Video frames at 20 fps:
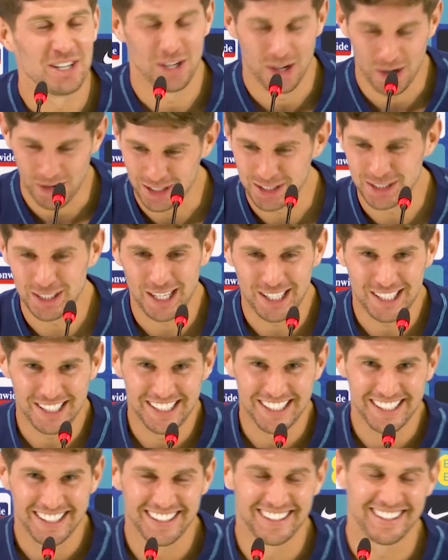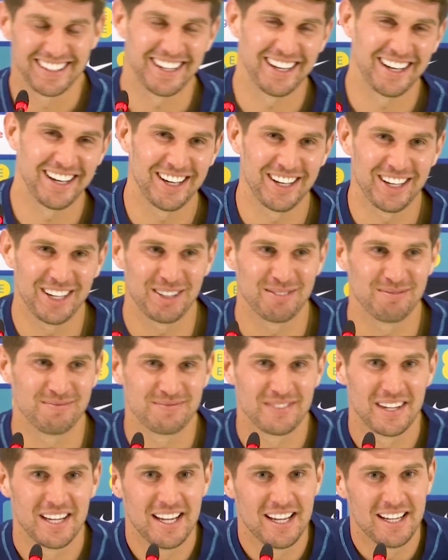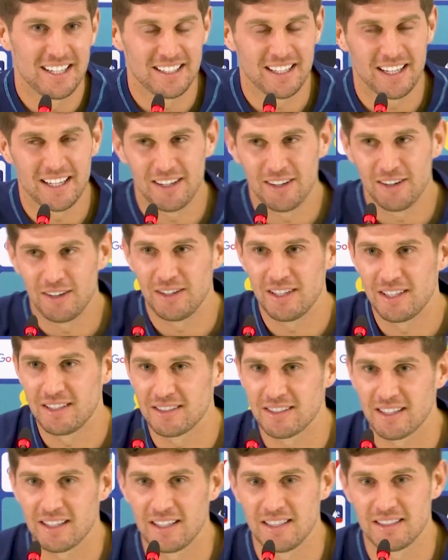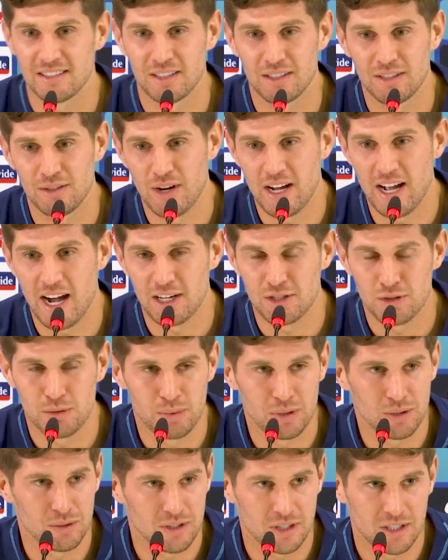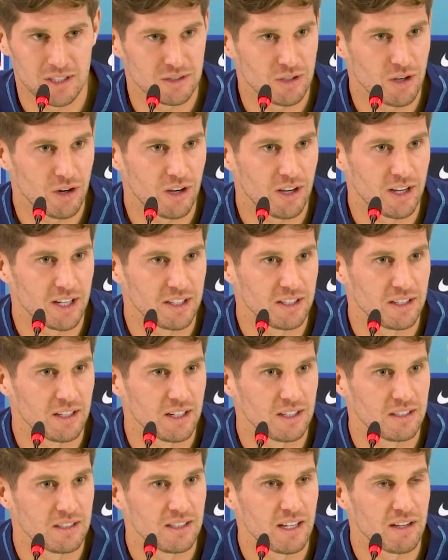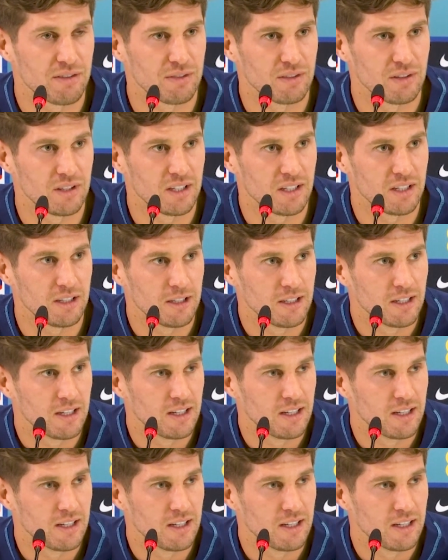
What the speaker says: No, exactly. It's a great attribute that he's got, and definitely